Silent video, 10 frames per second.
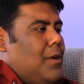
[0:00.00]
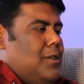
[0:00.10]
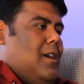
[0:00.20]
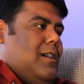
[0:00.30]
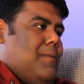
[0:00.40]
want
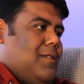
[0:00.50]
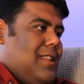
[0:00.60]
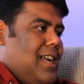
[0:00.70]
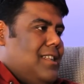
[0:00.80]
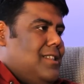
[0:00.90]
to talk about
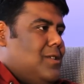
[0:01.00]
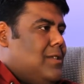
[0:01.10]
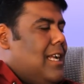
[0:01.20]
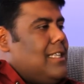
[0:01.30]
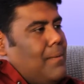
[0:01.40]
that. So
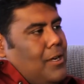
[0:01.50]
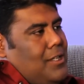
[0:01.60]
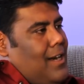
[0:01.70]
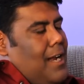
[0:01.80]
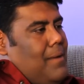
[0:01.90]
tell us about
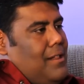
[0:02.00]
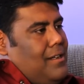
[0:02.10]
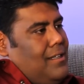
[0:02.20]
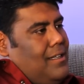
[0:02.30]
your grandmother.